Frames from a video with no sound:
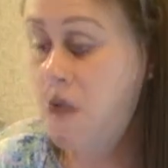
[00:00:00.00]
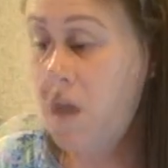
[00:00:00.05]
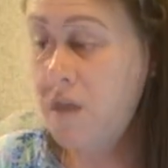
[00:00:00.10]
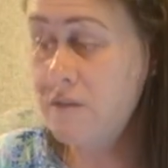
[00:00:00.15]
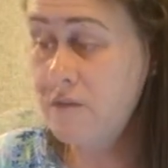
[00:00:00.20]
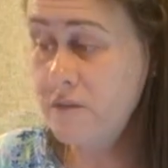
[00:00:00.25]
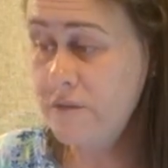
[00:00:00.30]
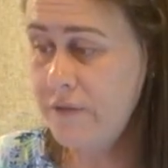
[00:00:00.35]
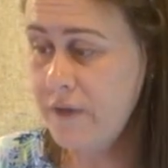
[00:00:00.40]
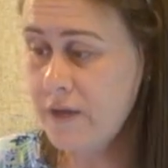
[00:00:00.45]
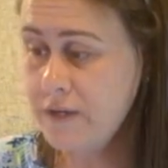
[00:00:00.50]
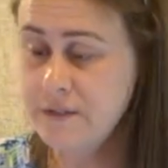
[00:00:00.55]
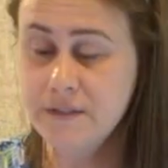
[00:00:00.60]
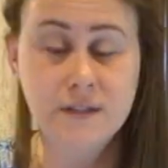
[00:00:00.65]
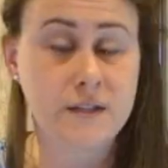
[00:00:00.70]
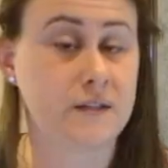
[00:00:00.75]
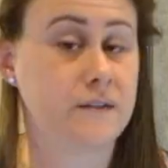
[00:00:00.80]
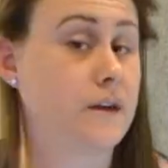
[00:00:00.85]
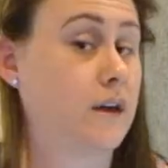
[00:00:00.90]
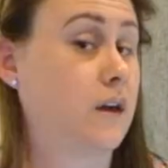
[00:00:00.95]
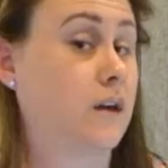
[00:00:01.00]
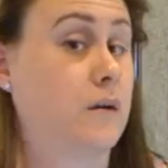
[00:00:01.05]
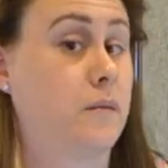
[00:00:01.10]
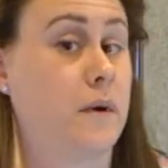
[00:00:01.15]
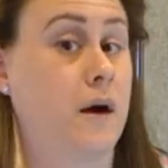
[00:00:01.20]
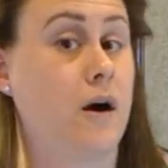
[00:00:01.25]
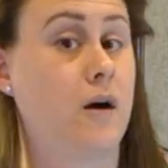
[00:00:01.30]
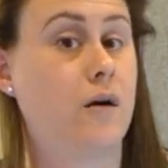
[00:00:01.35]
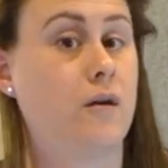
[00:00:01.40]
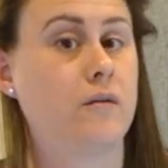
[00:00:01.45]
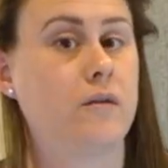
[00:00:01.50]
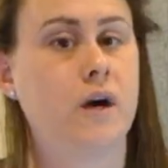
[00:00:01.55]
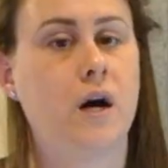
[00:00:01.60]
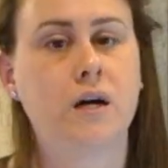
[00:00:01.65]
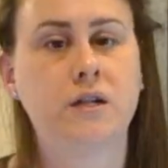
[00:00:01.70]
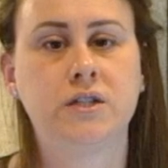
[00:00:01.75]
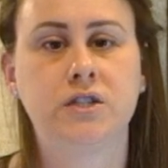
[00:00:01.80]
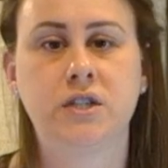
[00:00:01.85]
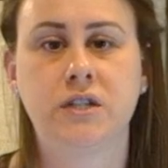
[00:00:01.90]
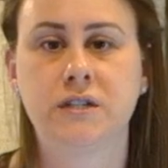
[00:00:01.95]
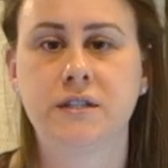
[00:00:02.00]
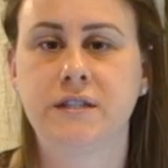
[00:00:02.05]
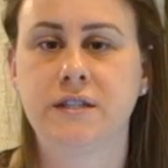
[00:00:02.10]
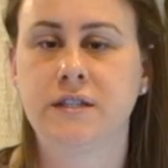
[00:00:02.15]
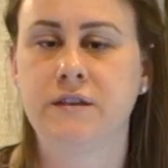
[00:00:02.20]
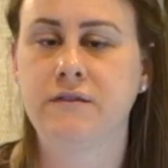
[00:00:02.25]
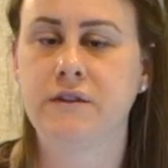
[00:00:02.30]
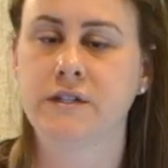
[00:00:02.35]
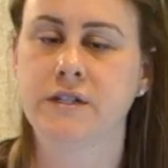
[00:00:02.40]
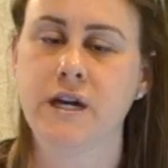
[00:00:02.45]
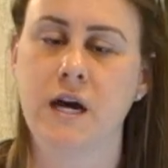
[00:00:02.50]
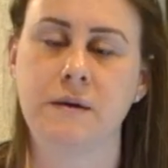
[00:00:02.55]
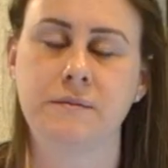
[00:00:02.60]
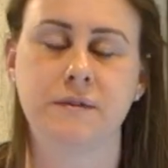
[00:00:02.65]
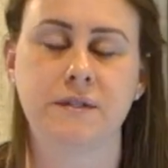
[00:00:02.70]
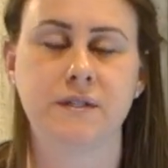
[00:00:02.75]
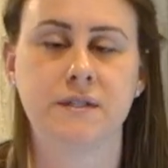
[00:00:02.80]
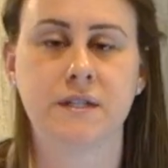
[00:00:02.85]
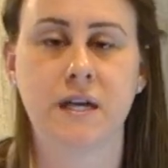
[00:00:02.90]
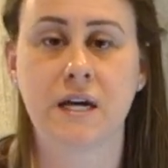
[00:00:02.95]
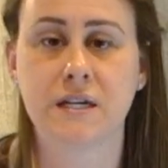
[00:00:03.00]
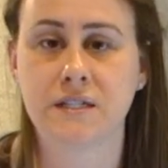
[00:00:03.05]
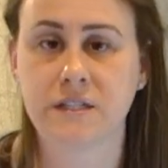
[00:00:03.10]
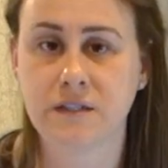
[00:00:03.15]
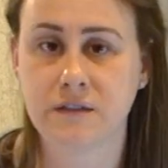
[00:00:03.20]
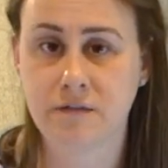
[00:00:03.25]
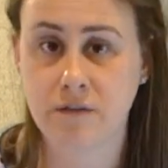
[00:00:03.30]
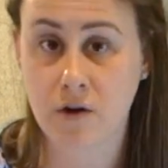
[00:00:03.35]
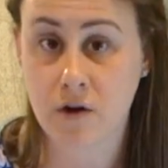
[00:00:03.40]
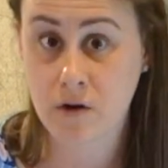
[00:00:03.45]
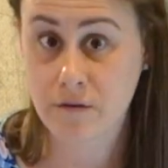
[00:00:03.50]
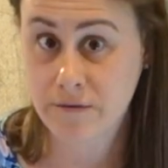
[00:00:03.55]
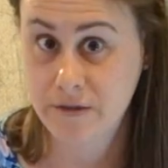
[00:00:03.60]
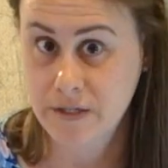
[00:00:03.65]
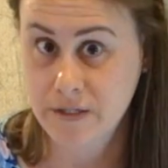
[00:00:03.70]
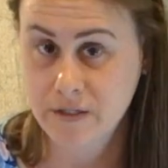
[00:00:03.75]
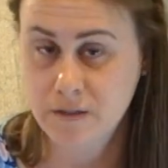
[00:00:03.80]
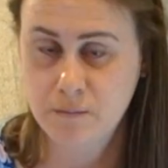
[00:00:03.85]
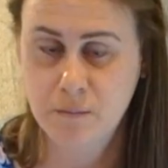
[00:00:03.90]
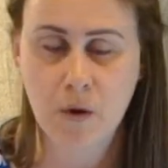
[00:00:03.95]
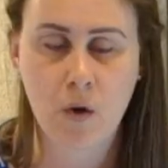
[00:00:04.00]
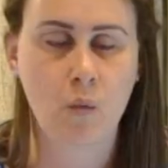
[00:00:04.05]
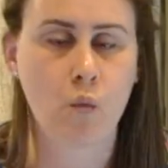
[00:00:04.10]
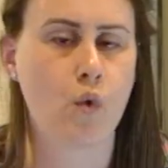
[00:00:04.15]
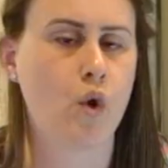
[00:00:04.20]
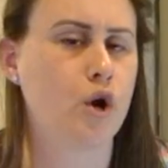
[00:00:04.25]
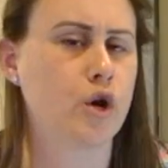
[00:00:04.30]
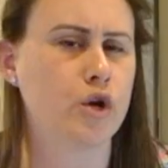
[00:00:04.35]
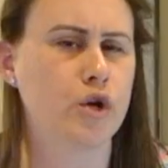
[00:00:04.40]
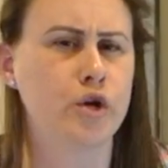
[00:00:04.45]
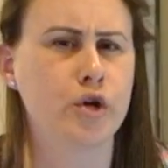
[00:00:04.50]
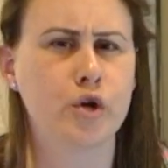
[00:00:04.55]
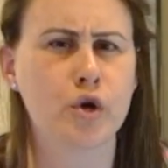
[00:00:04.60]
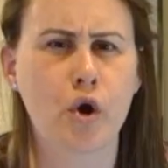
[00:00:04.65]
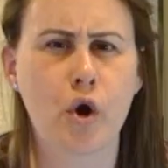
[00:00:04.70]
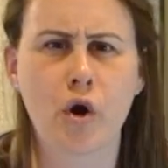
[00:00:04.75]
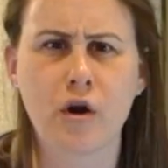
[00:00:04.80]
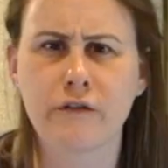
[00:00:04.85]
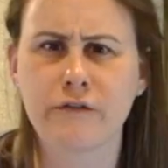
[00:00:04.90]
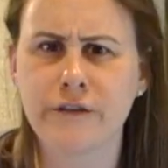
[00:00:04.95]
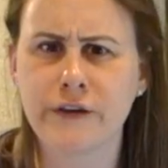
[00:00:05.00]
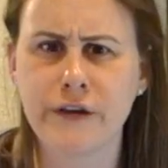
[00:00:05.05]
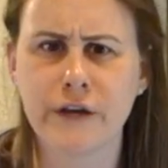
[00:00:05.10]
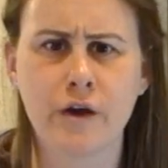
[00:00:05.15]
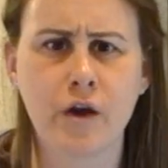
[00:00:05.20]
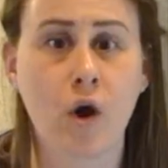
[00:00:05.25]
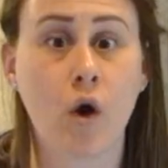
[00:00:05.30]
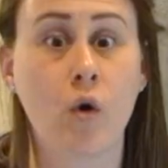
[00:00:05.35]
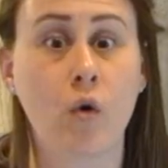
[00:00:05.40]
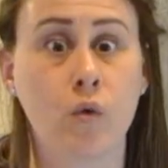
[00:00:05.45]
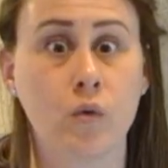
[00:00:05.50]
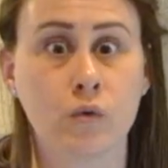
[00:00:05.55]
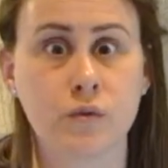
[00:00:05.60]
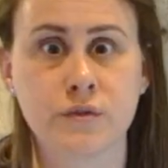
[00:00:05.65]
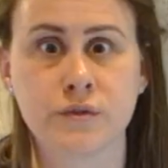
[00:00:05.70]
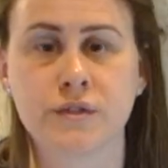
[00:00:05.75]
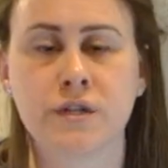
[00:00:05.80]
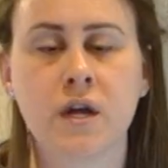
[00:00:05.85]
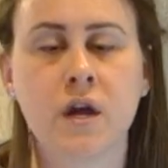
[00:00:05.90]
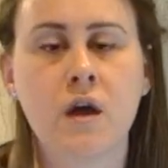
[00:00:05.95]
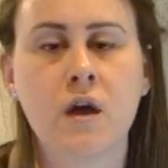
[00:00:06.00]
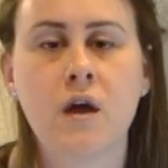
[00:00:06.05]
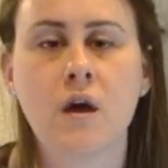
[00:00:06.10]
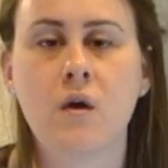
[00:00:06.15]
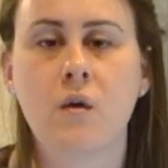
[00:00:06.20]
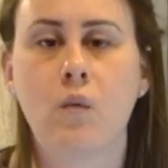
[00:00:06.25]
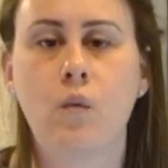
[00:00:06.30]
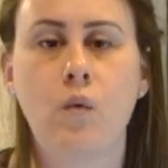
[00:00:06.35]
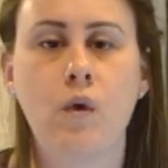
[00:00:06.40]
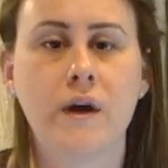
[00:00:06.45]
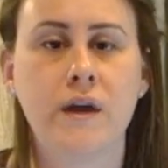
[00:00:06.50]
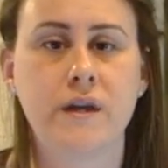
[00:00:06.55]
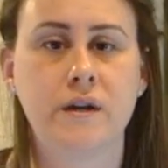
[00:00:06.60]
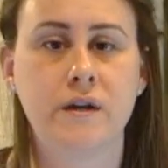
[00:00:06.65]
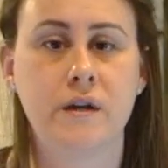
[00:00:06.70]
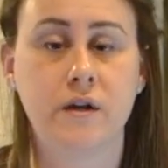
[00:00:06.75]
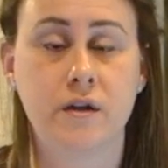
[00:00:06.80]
other things to think about, not just the different types and sizes of RVs, but what are your RV goals when